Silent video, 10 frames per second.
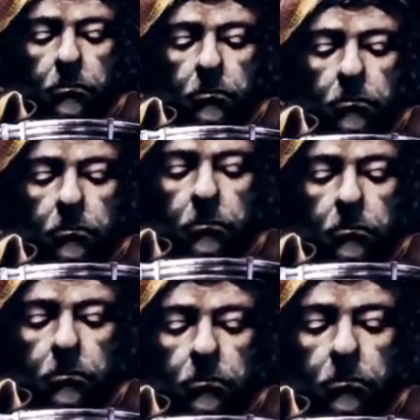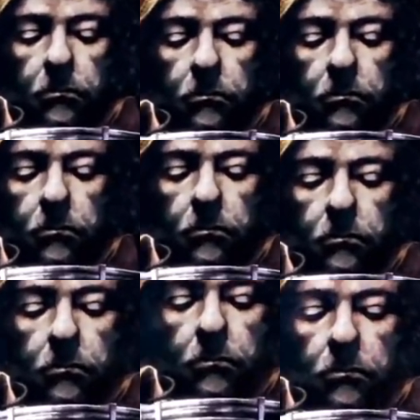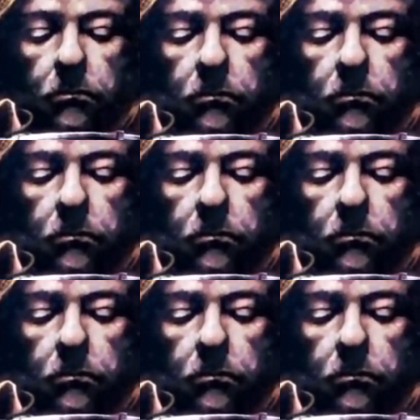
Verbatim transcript: due to the political power of the Navis